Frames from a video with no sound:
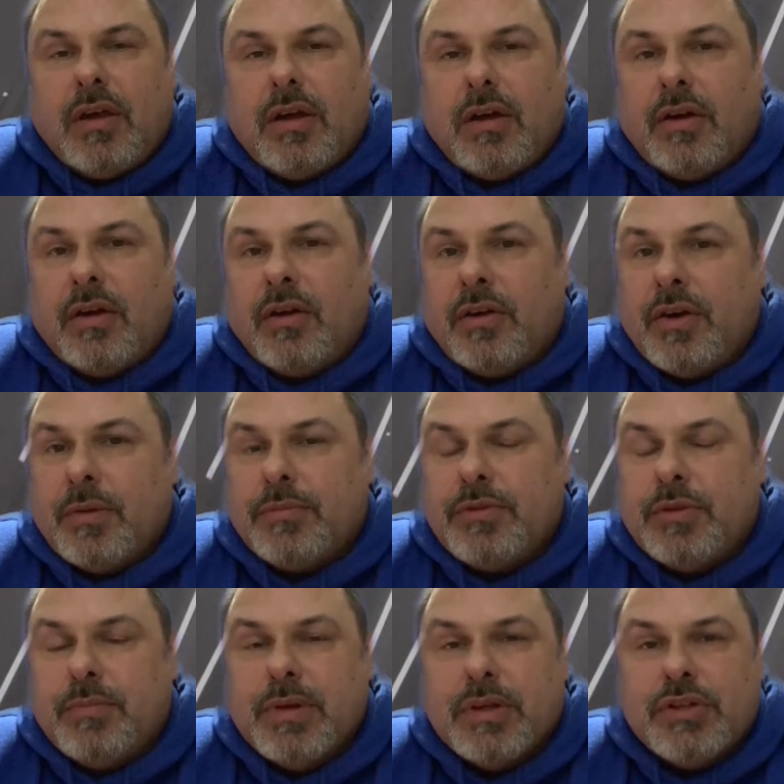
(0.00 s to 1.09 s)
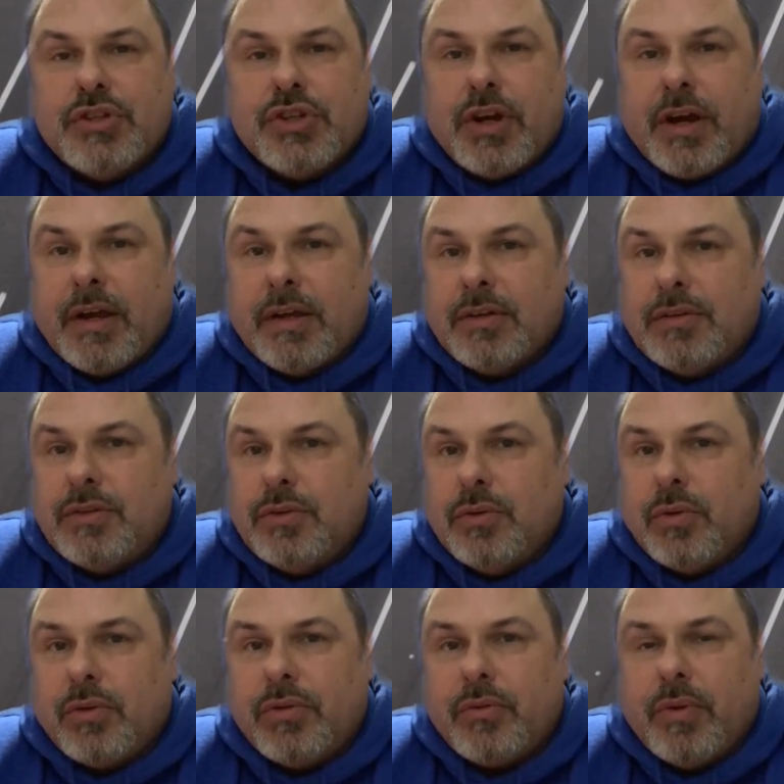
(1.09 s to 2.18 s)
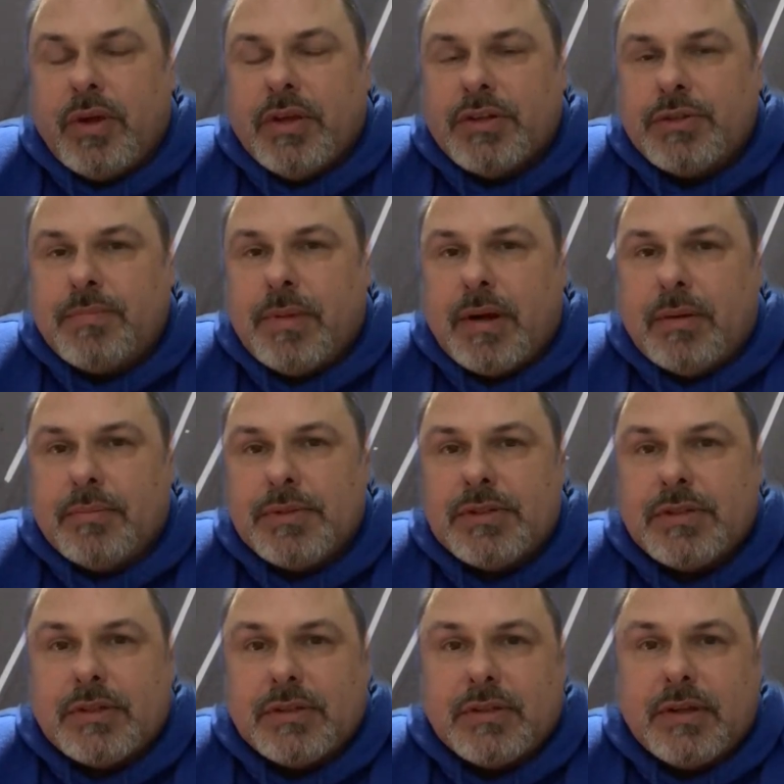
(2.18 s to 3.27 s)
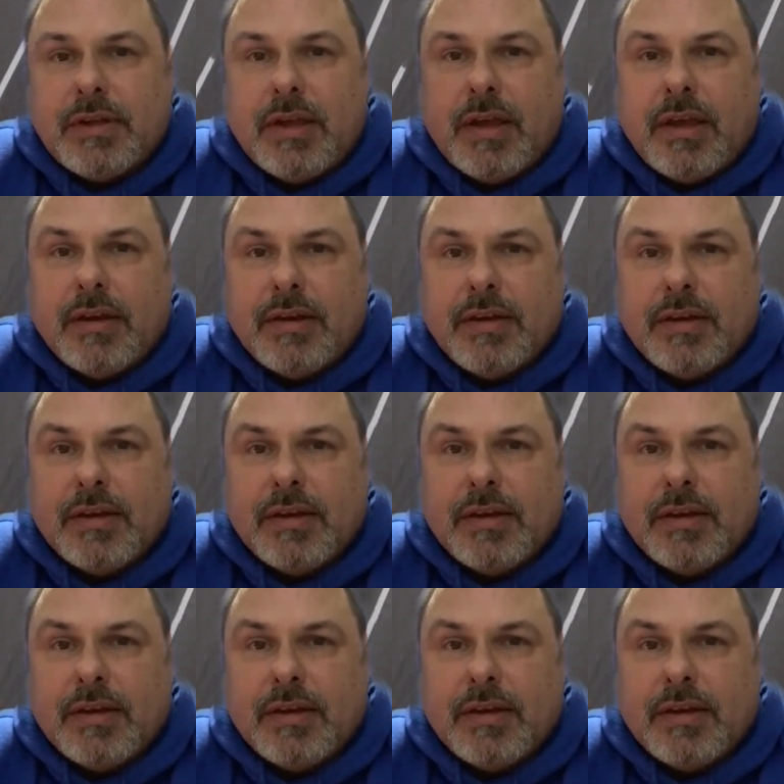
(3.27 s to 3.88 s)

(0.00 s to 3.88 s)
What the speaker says: on up to big giant 2 or 3 inch pumps, and